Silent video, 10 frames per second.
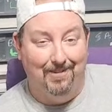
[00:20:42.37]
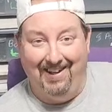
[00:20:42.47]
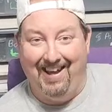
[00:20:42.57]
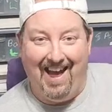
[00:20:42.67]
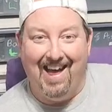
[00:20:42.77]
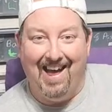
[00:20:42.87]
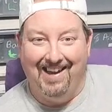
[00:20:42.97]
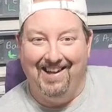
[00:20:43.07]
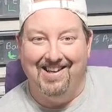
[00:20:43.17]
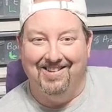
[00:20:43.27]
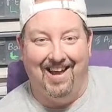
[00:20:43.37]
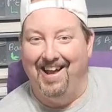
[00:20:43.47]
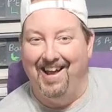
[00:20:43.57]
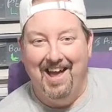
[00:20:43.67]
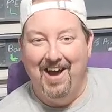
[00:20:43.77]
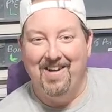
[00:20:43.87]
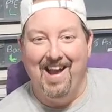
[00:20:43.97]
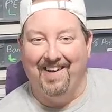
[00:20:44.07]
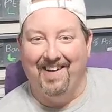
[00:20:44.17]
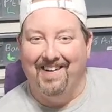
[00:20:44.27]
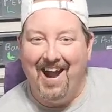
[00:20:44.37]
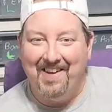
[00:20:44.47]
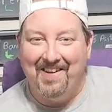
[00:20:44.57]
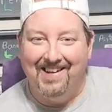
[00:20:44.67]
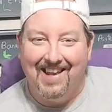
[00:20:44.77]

yeah, it is. I, I mean, I ain't gonna lie to you.